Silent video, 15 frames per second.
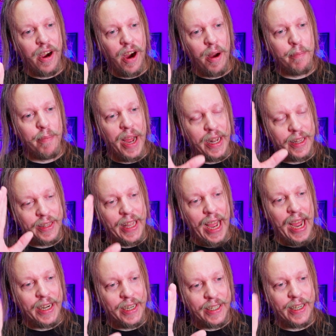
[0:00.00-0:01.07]
combat,
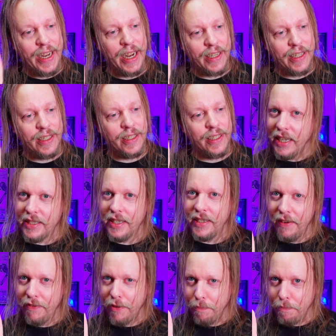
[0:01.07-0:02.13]
that's a
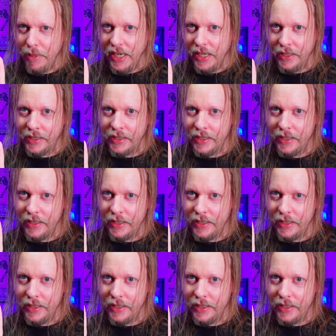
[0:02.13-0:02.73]
different beast.